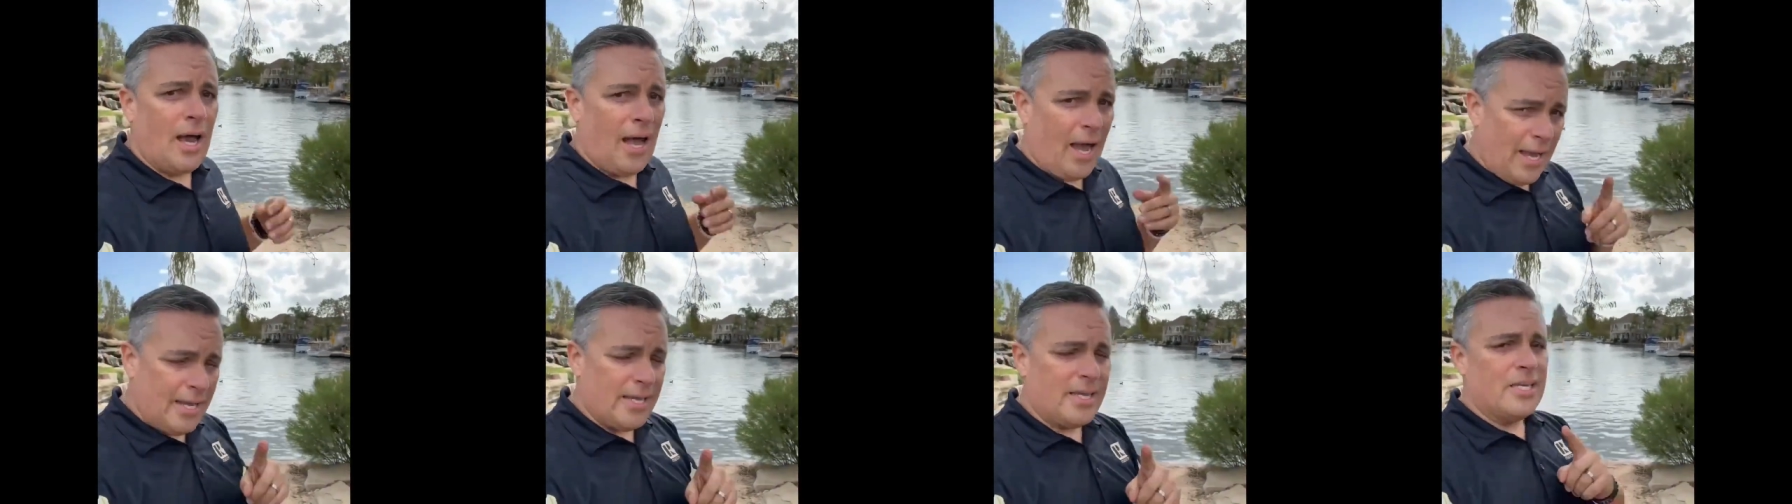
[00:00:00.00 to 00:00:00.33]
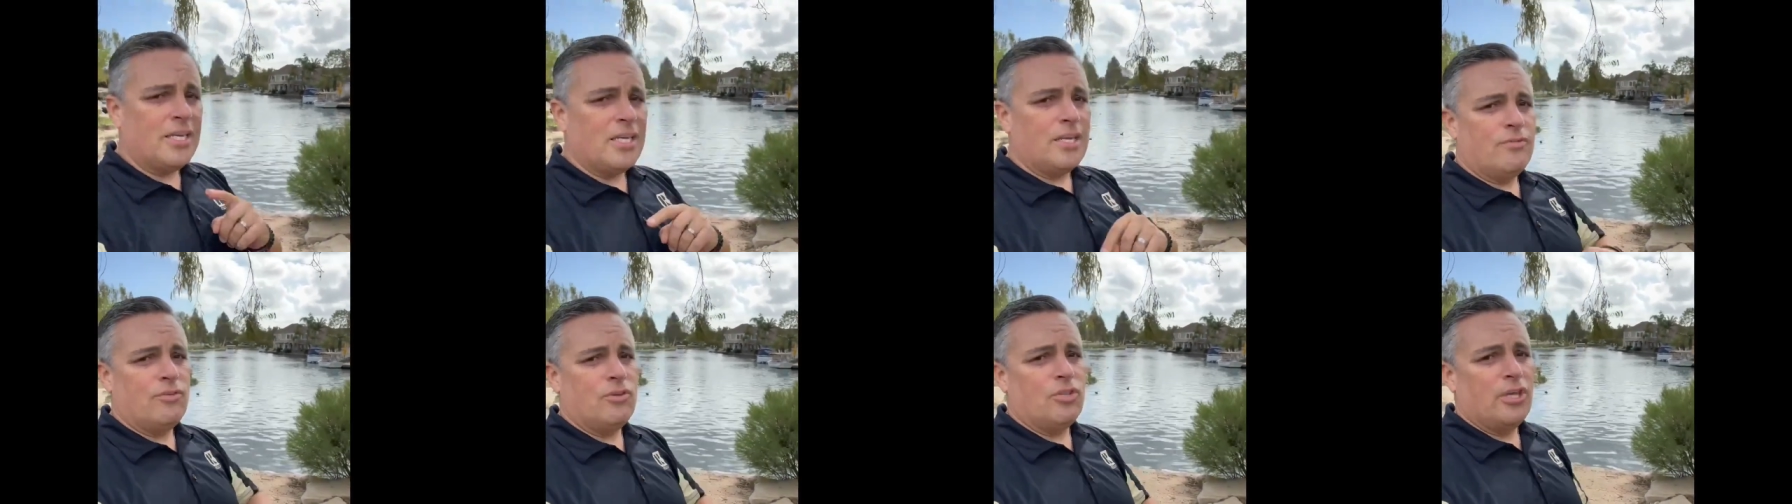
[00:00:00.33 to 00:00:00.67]
I
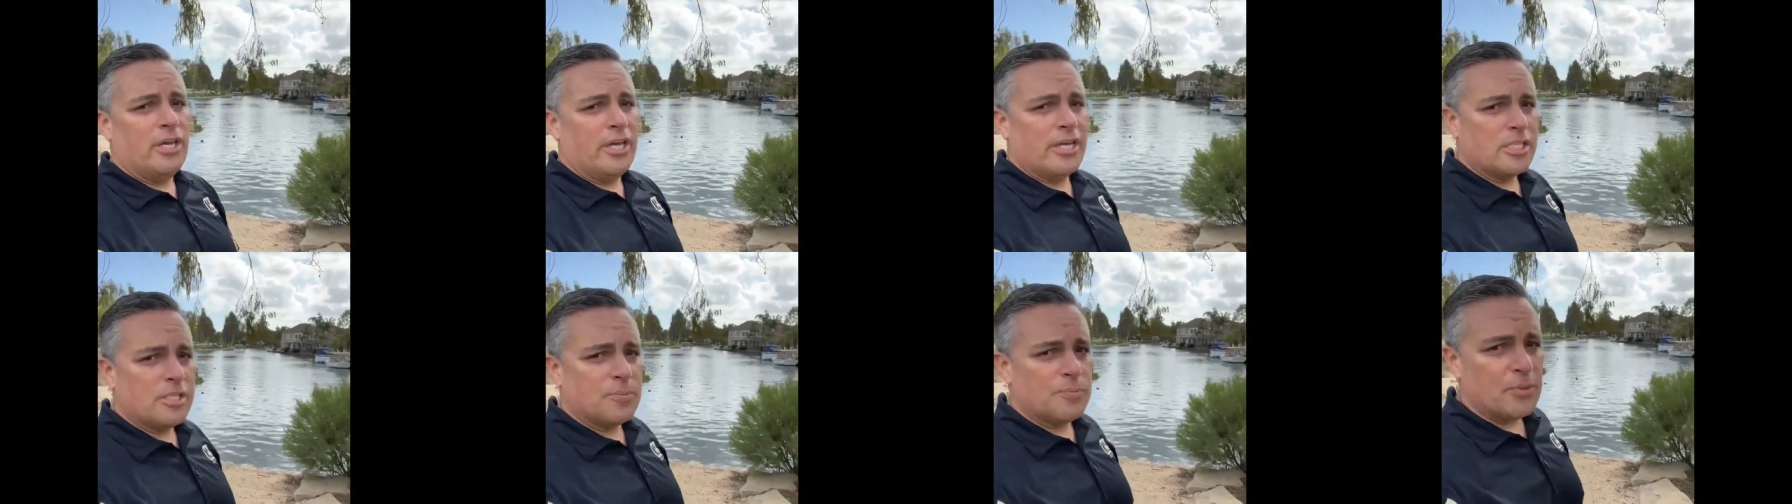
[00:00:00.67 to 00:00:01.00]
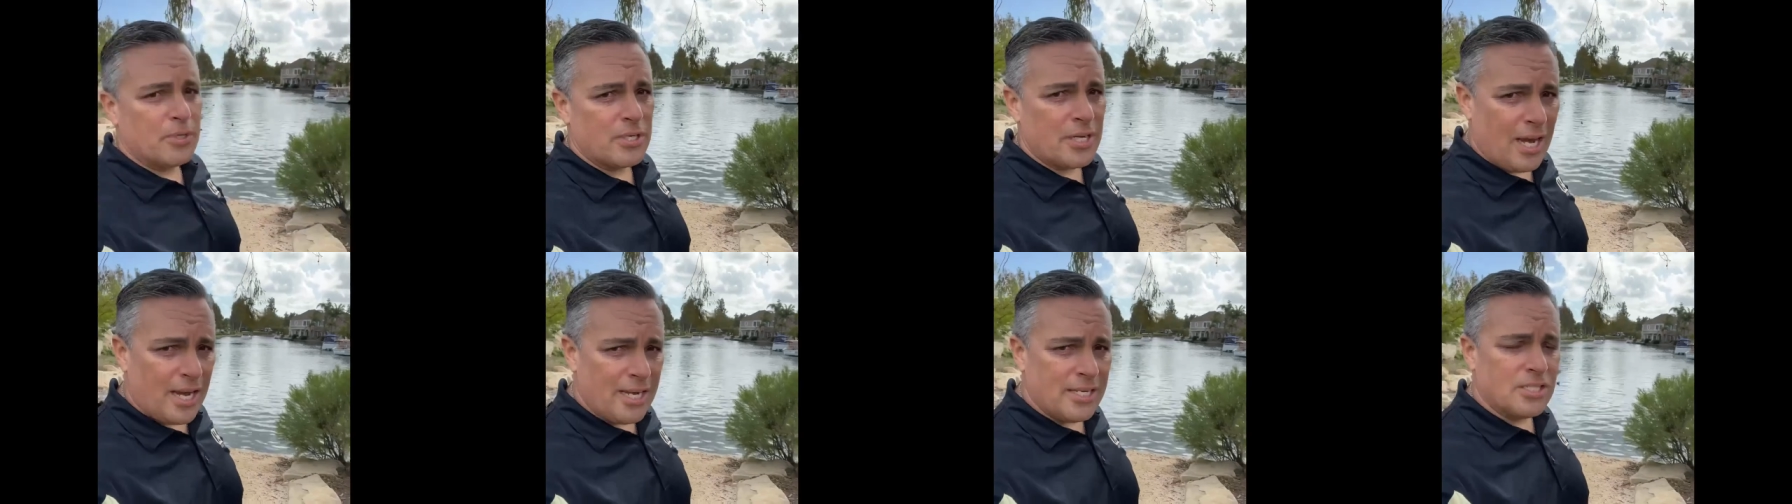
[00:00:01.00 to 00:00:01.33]
can give you the
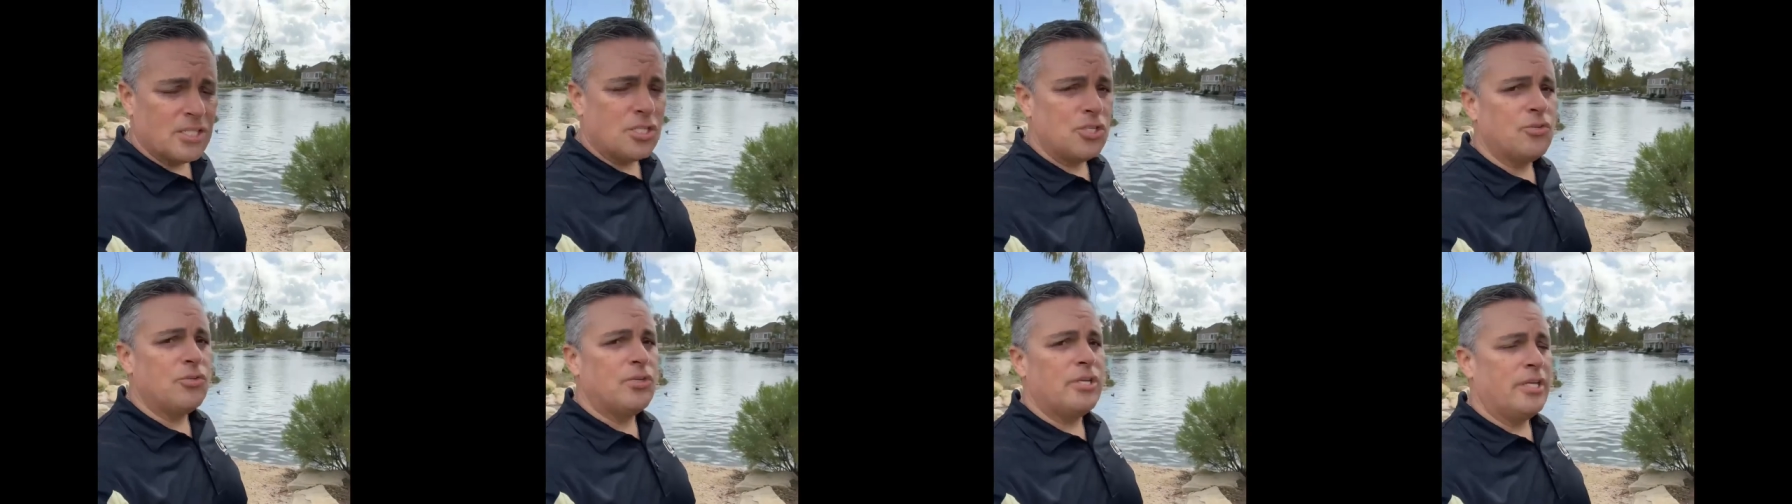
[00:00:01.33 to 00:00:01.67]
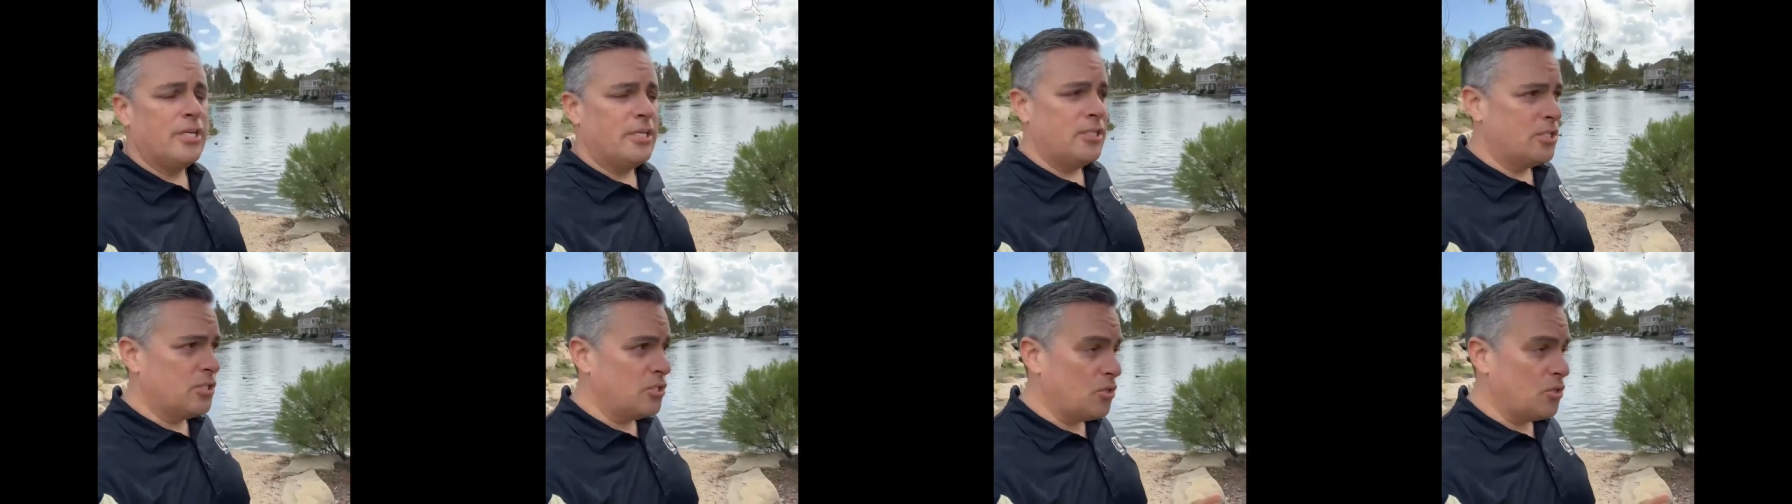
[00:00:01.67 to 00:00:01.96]
expert guidance you need.